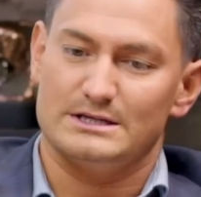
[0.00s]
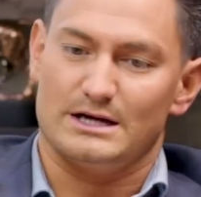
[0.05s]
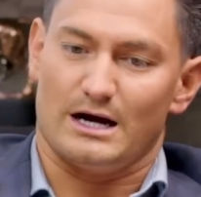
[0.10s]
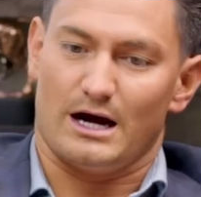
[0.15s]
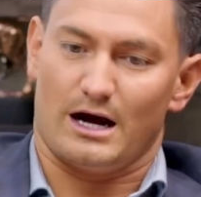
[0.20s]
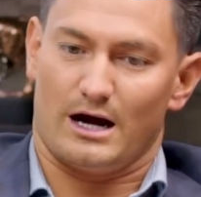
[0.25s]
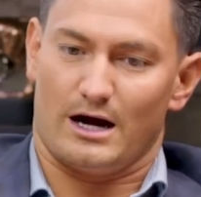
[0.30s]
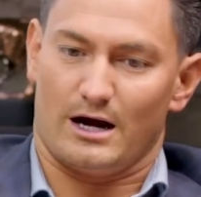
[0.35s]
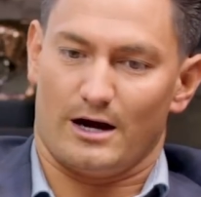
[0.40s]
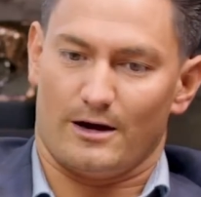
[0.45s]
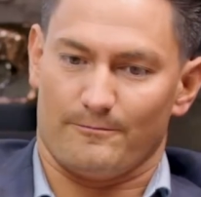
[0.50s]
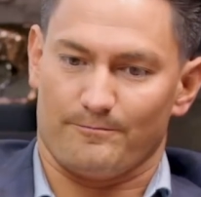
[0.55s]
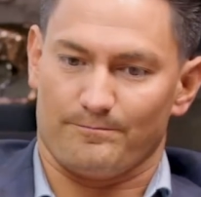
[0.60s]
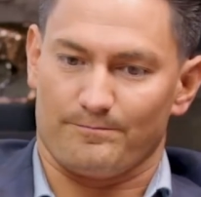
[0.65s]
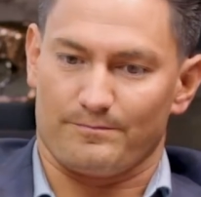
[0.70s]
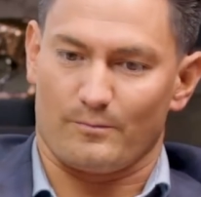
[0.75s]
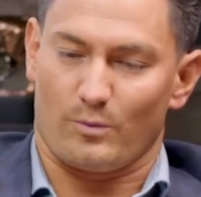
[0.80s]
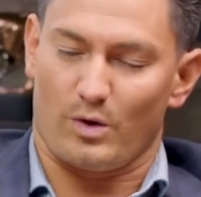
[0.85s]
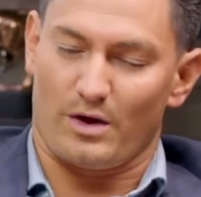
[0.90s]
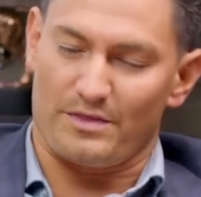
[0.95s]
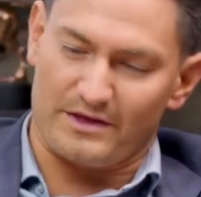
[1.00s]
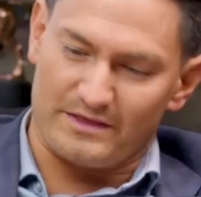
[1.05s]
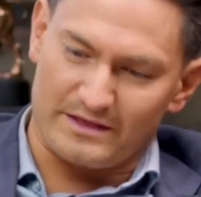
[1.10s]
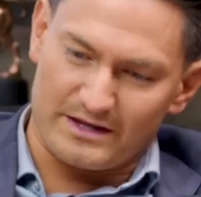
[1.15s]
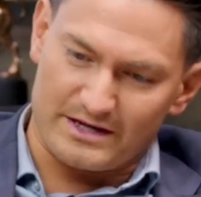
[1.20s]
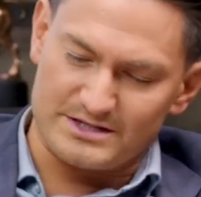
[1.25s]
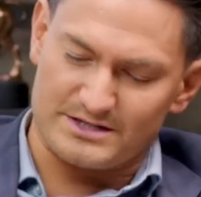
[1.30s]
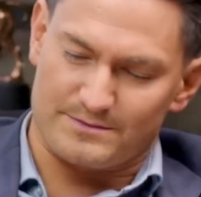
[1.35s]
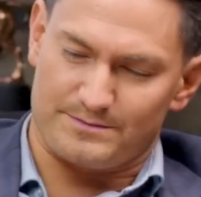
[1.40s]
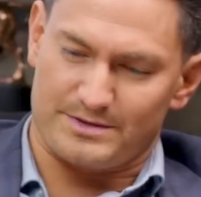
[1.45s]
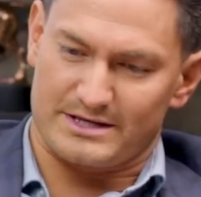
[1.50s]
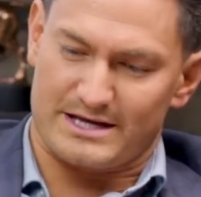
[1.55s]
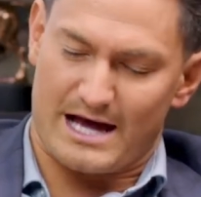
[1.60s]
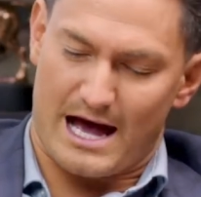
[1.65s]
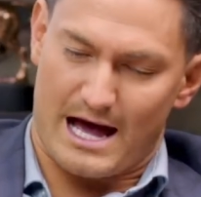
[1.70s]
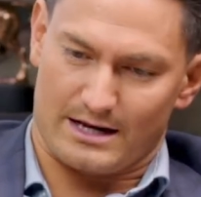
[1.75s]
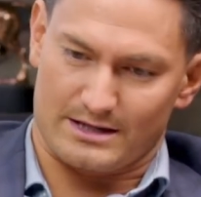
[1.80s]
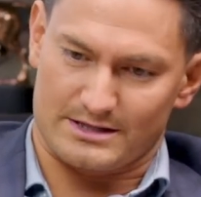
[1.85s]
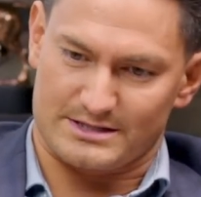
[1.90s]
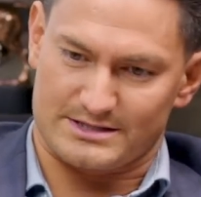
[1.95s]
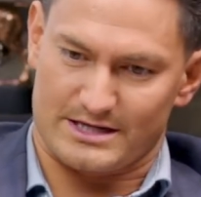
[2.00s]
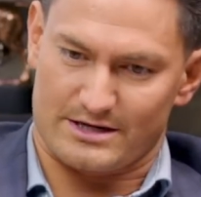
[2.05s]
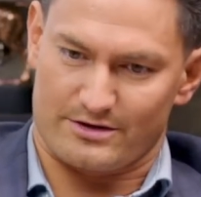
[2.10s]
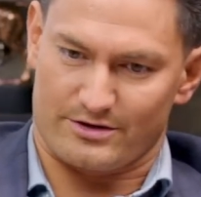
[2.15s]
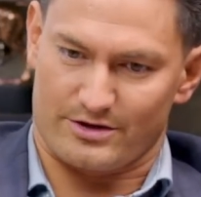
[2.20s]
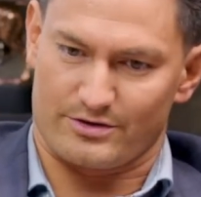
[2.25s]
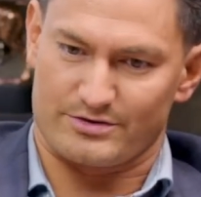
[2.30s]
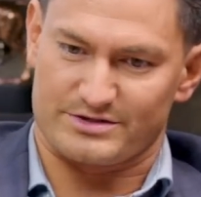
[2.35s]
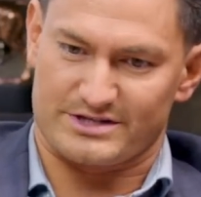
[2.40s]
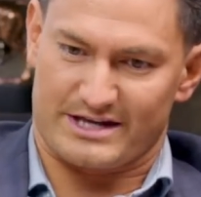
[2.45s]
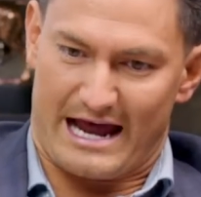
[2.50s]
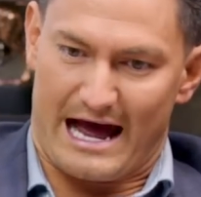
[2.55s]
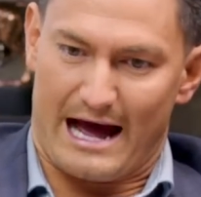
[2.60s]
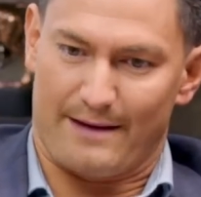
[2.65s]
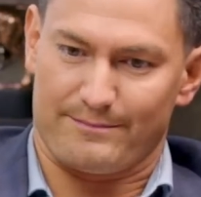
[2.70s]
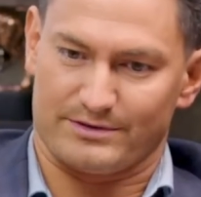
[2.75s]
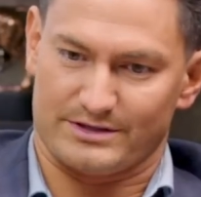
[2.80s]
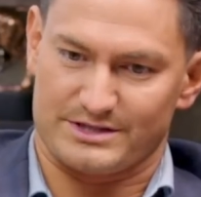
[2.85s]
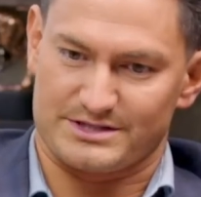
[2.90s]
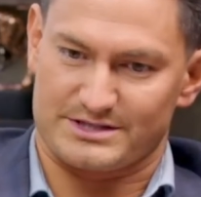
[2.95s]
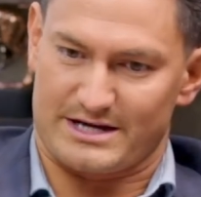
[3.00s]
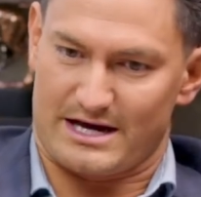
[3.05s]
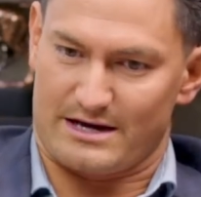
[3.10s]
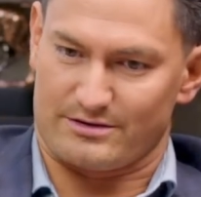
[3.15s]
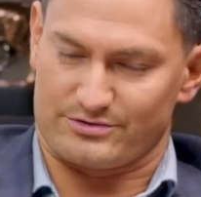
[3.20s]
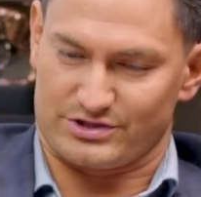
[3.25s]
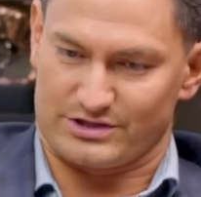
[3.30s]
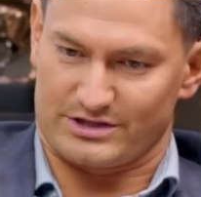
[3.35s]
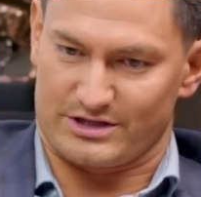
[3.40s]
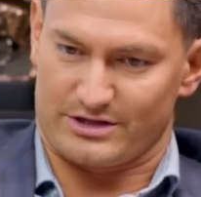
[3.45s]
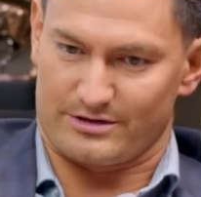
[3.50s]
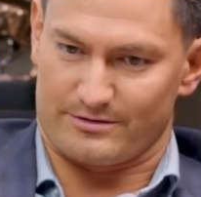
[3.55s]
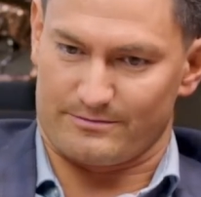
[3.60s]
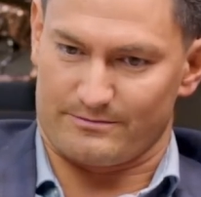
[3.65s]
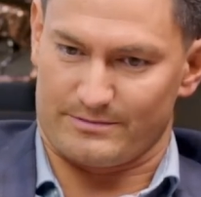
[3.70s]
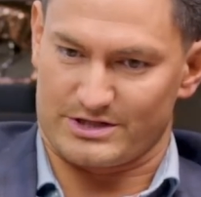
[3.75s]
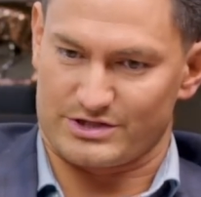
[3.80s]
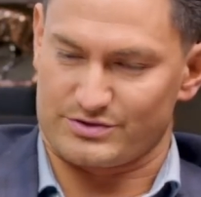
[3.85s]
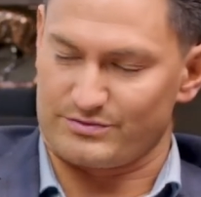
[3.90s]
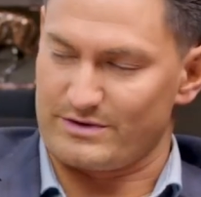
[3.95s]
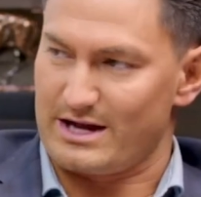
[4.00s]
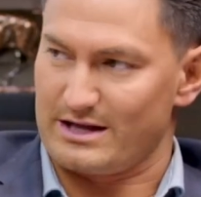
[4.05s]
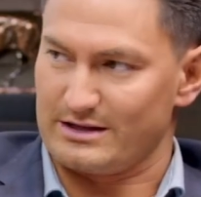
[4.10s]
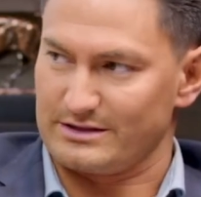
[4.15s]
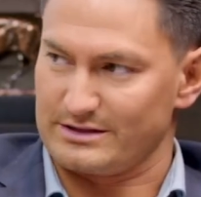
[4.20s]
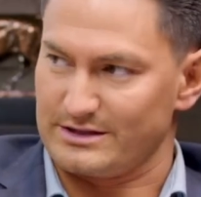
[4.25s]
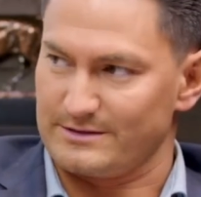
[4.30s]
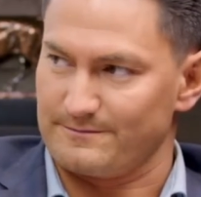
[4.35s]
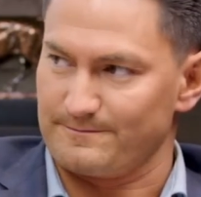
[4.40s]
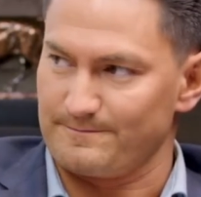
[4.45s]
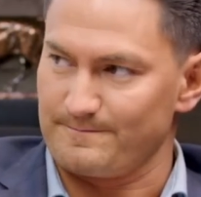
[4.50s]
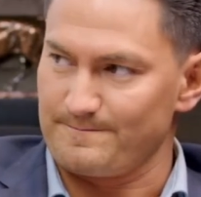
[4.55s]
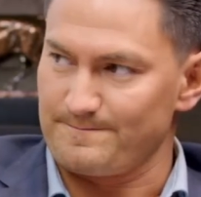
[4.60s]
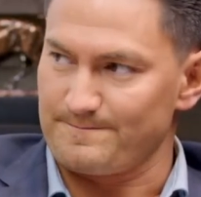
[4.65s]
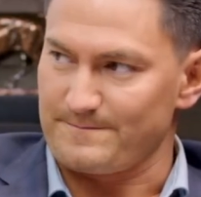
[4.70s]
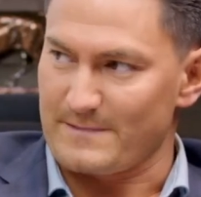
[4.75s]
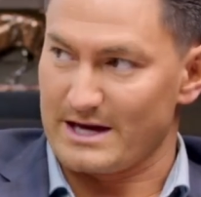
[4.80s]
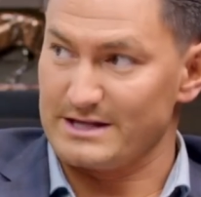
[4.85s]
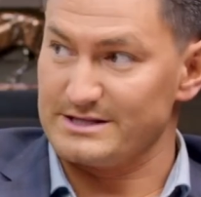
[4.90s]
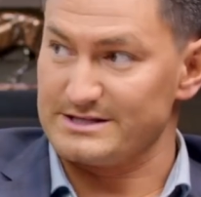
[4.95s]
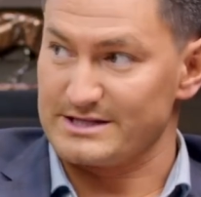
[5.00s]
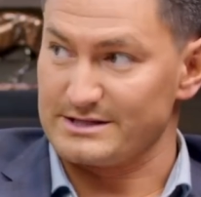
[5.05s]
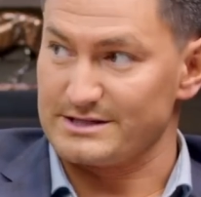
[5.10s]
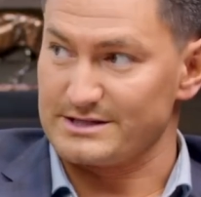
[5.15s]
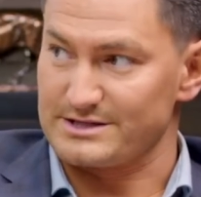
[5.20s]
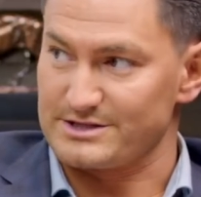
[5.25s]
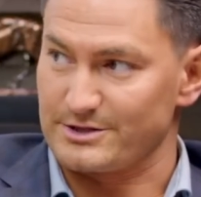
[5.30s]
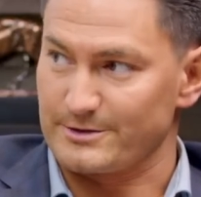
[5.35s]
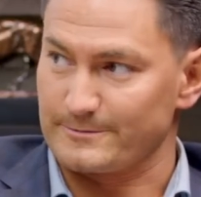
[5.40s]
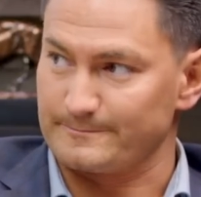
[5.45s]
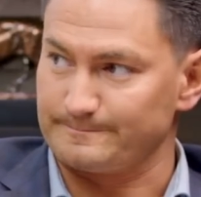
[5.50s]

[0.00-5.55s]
One thing that is a big catalyst there, though, is that Apple is announcing their mixed reality headset this year.